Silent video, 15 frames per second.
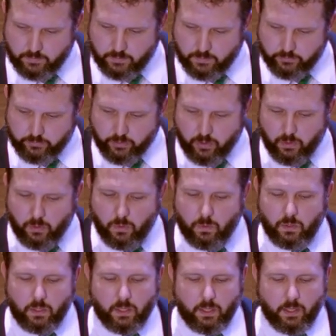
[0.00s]
So
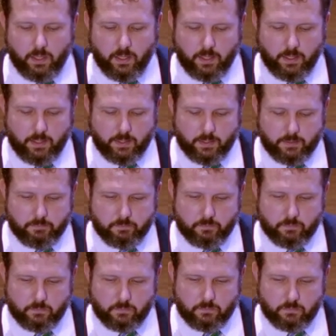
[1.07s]

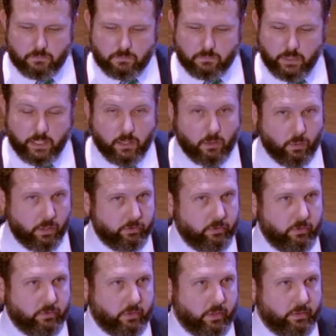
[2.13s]
any
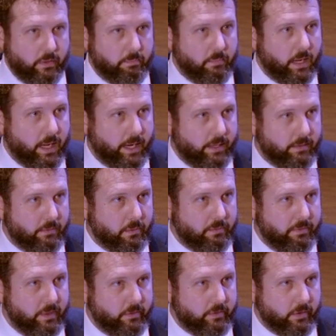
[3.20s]
questions on the high-level
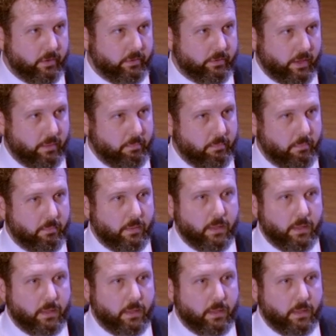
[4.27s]
features? I'm